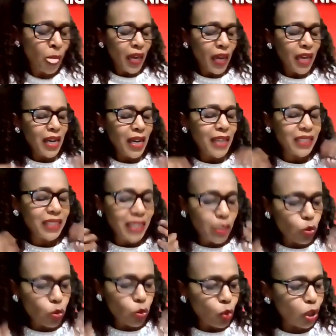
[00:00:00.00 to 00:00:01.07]
And I
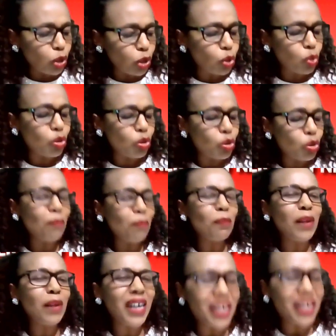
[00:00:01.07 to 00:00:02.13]
just want to
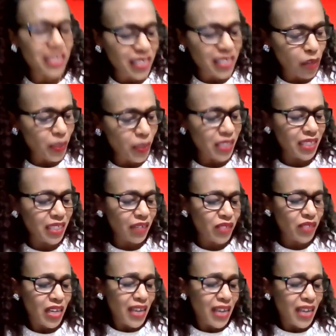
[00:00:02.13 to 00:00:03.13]
remind ourselves,